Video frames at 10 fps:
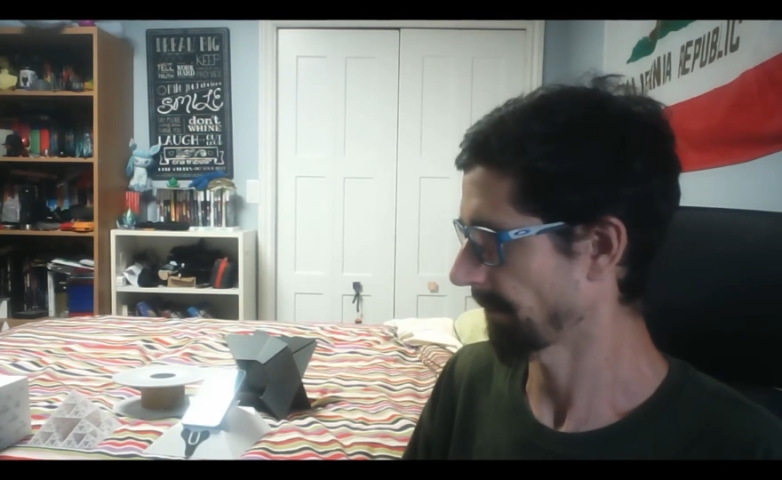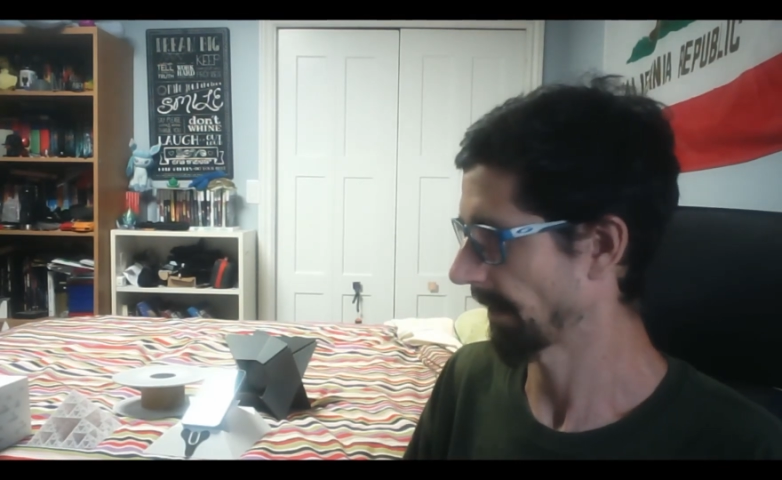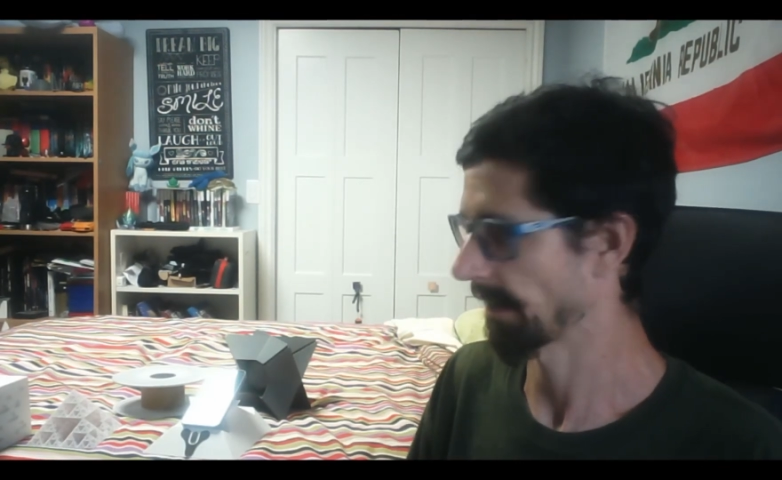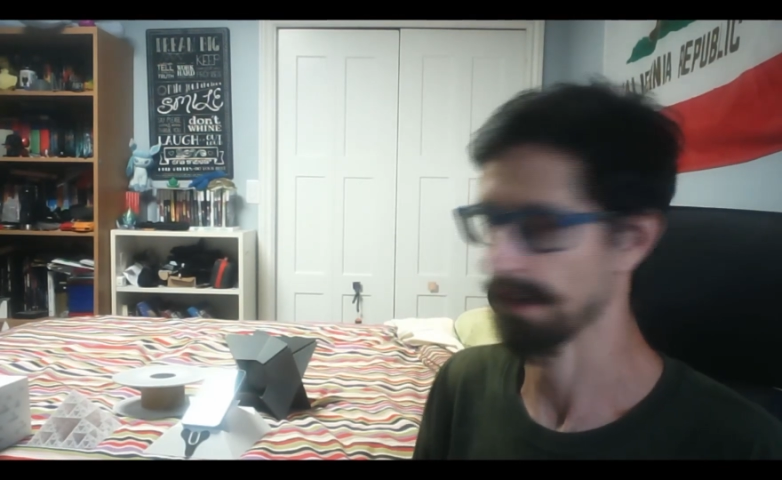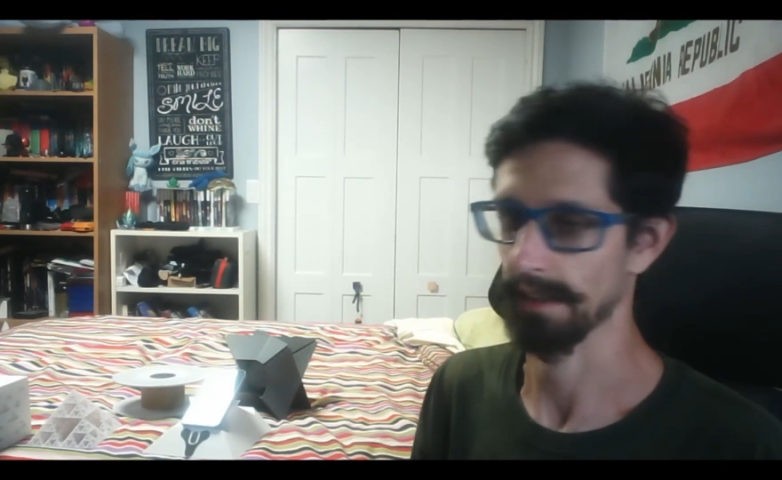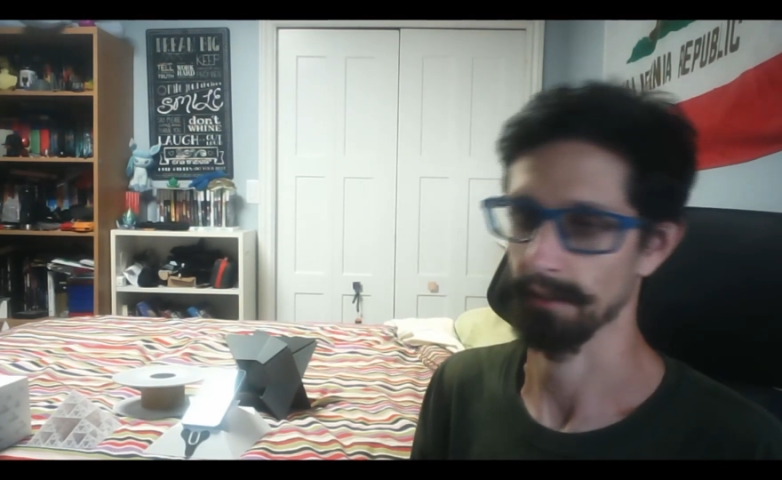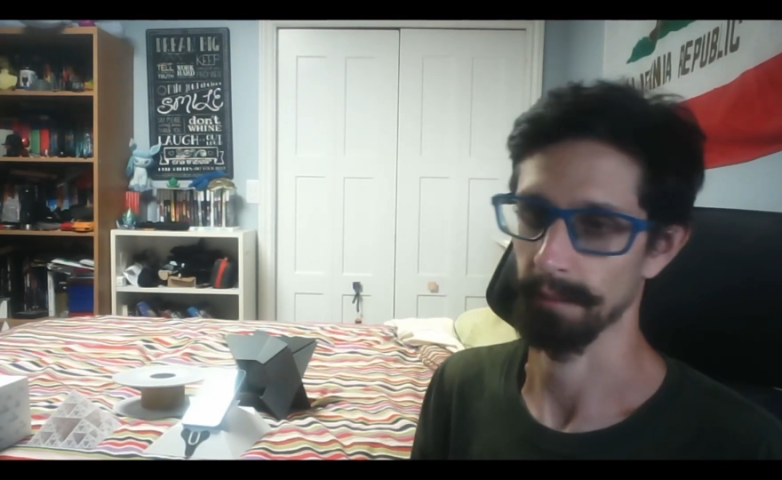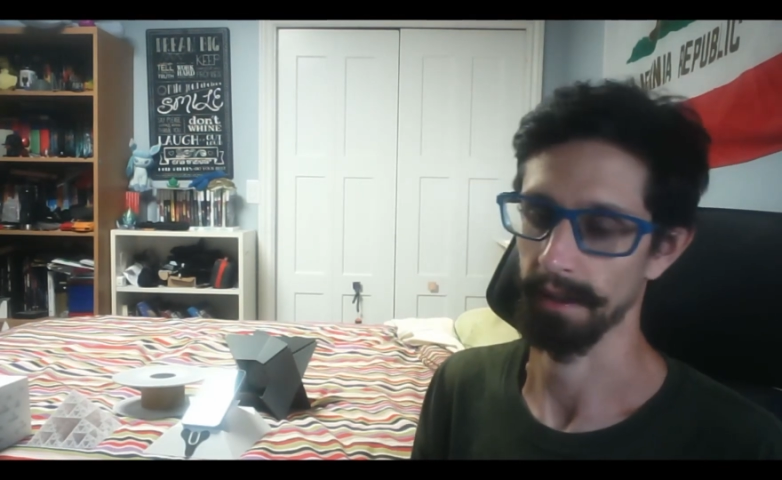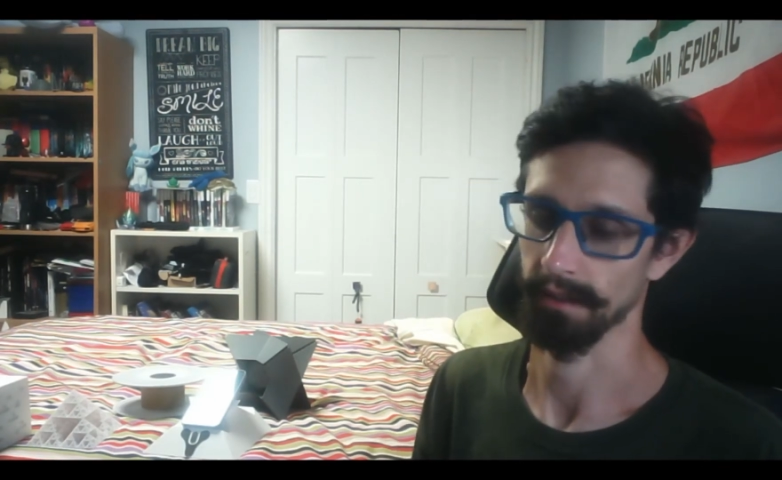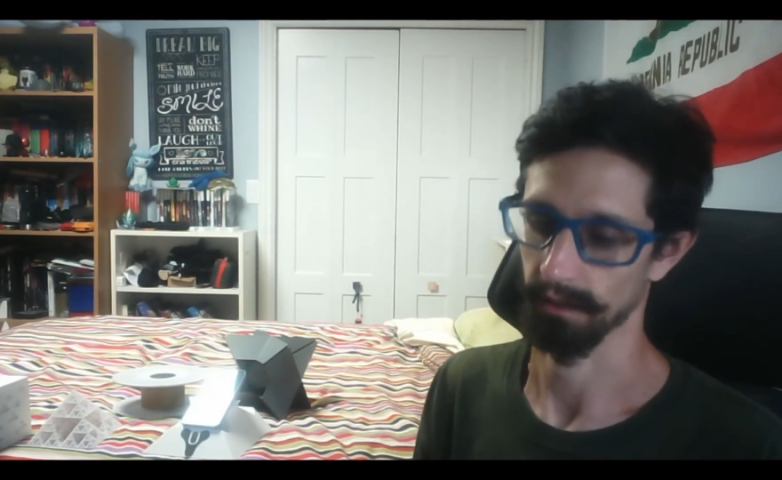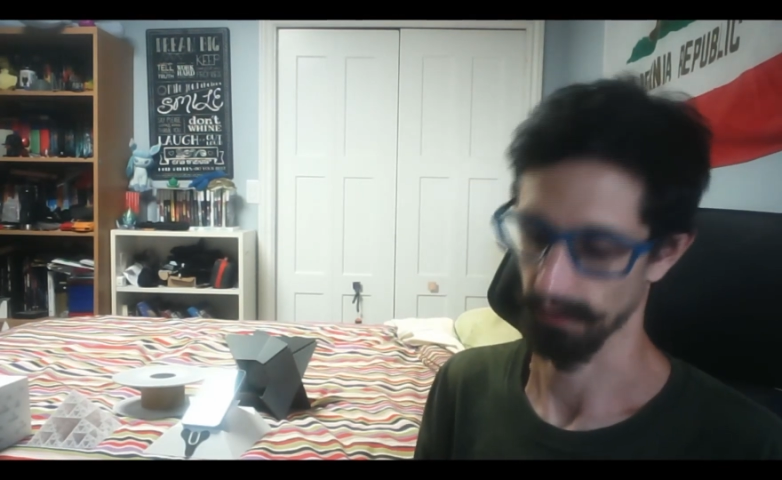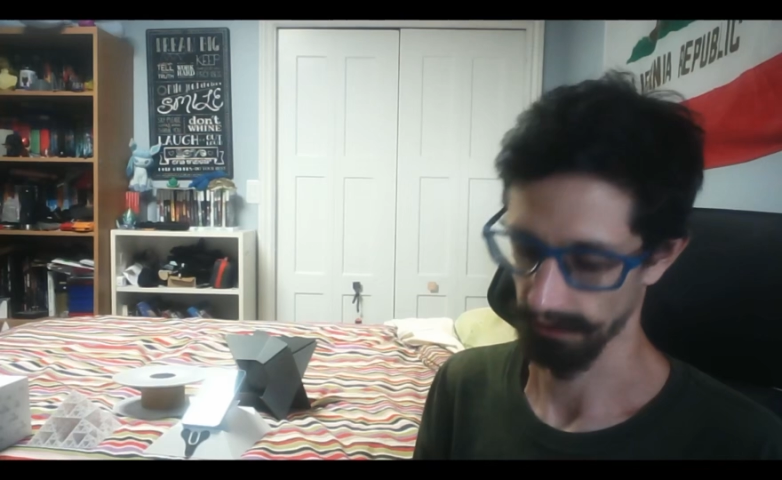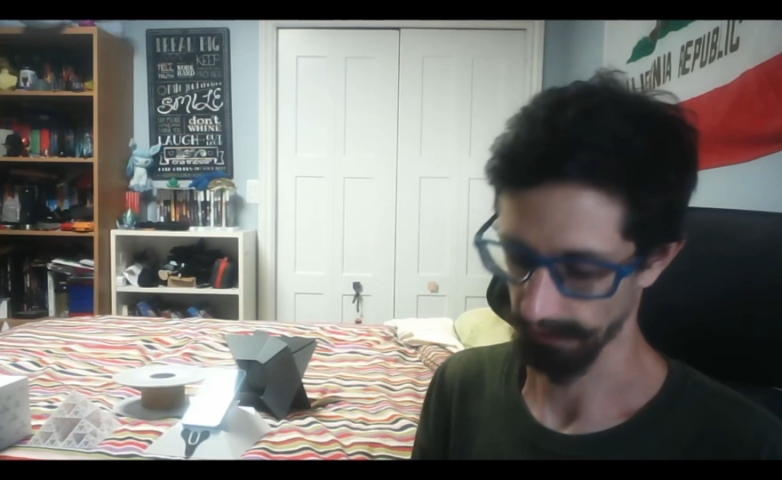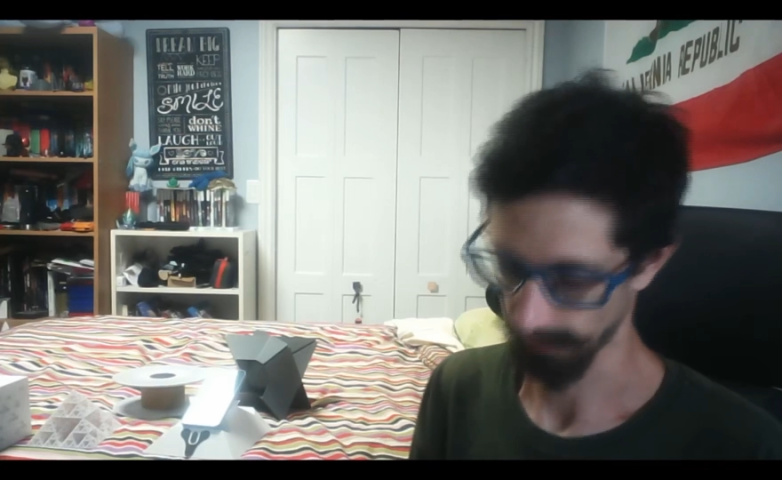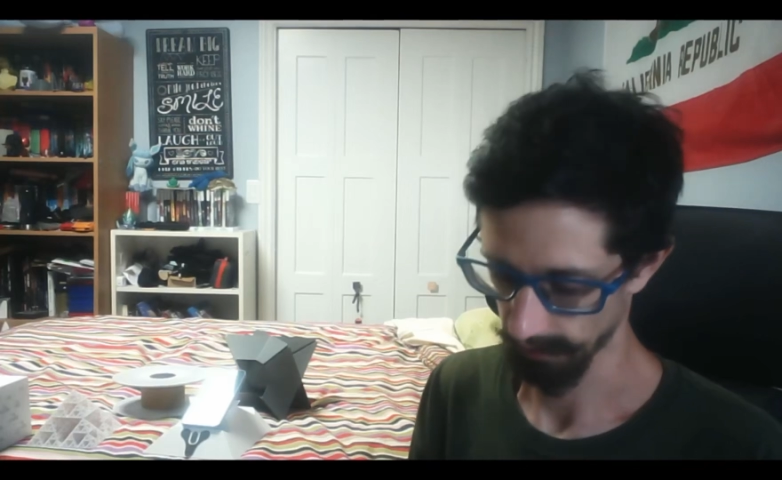indents
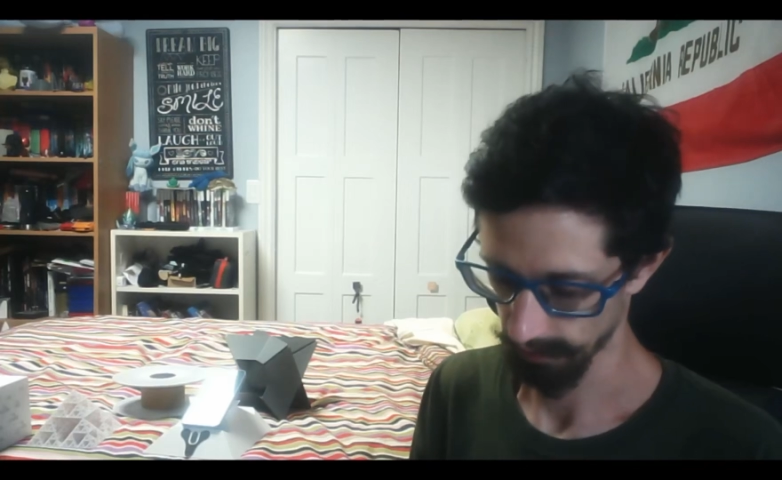basically